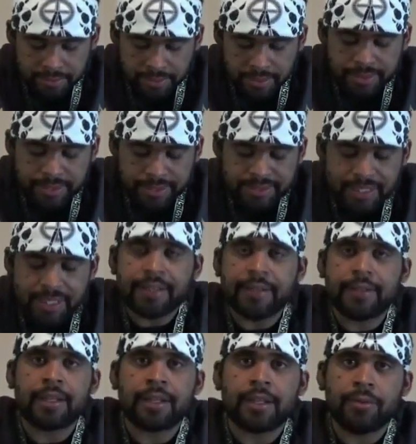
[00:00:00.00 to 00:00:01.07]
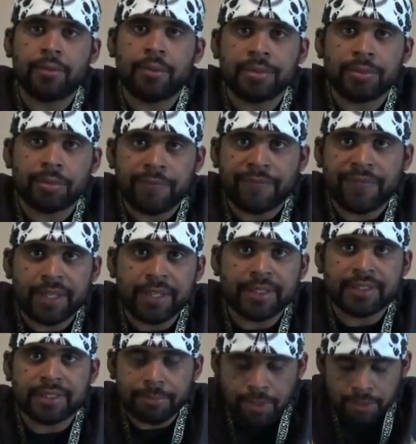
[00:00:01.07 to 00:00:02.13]
So these are the things that the Lord was
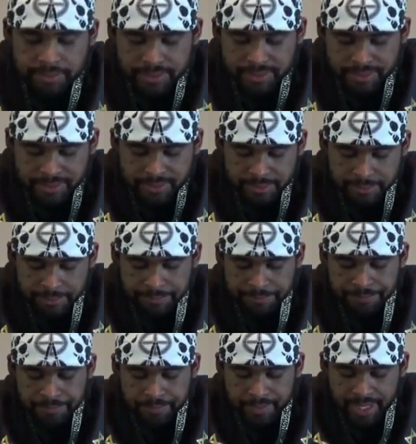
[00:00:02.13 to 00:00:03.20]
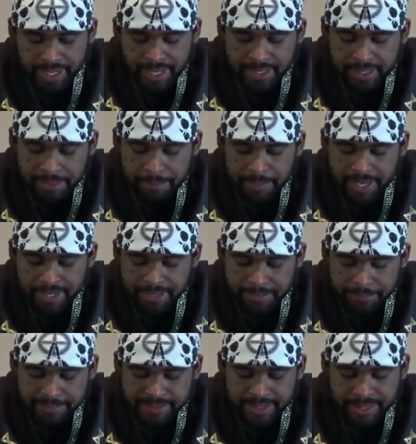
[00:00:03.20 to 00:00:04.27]
revealing unto Moses. And
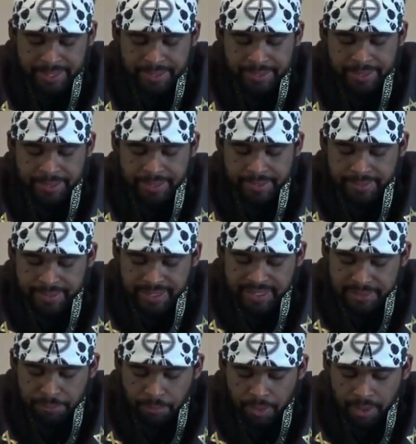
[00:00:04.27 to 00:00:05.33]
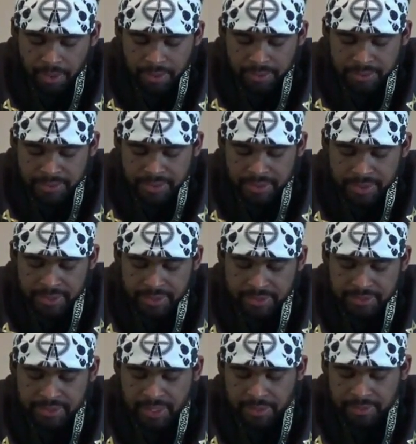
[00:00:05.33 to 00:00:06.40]
commanded him, saying, these words
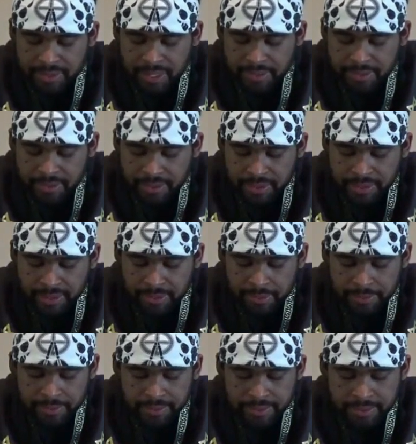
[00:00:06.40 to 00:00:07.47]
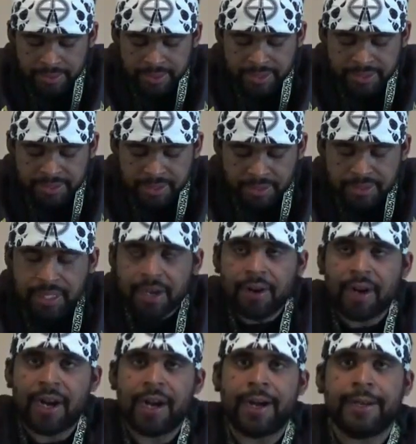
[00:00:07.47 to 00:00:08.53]
shalt thou declare, and these shalt
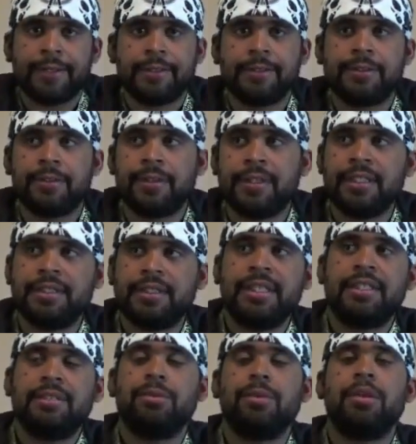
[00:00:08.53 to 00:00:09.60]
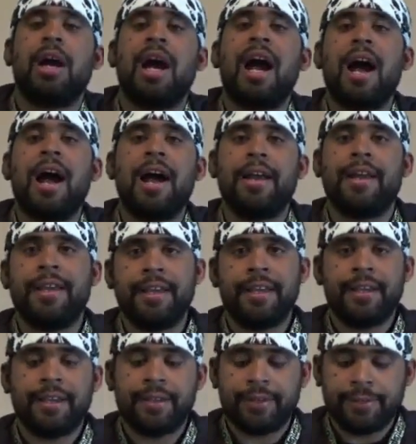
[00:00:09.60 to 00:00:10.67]
thou hide. So these things were
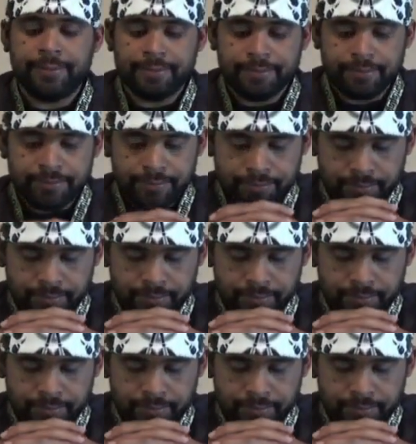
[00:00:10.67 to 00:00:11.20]
hid.